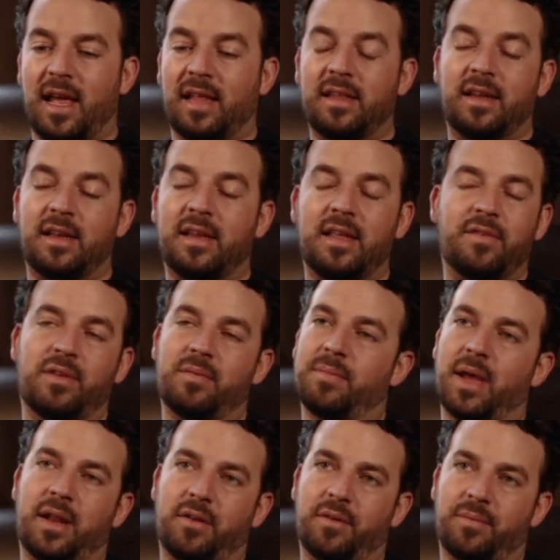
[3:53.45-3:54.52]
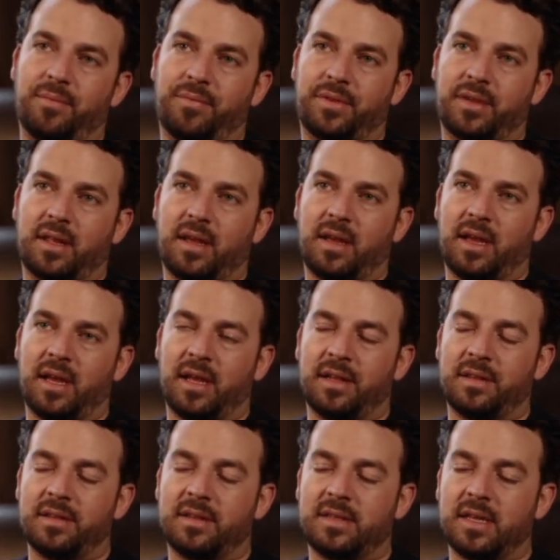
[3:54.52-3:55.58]
ended even better,
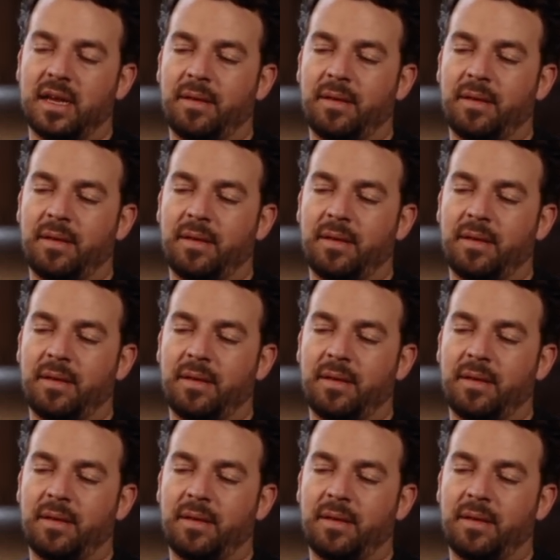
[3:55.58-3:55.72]
and